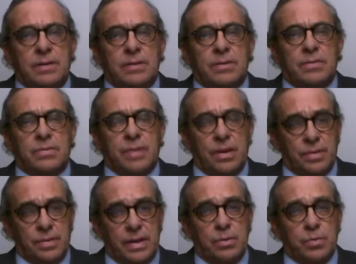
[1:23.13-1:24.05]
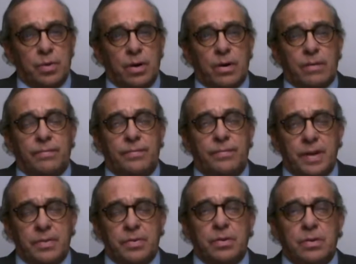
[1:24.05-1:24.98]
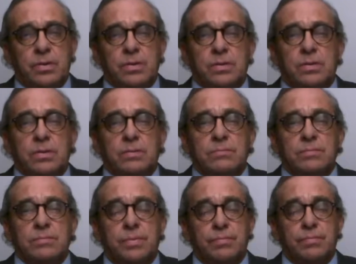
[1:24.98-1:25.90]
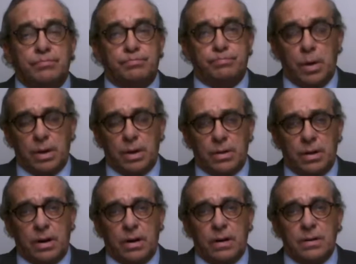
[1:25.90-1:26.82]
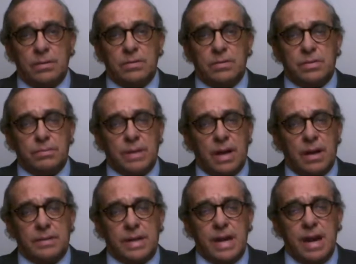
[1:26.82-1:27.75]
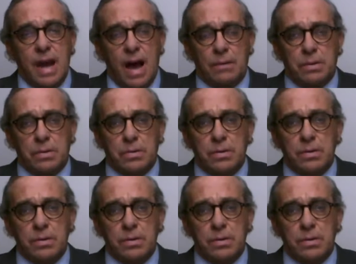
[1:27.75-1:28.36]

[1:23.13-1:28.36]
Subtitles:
Sounds like you wrote a fictional book there, some kind of a novel.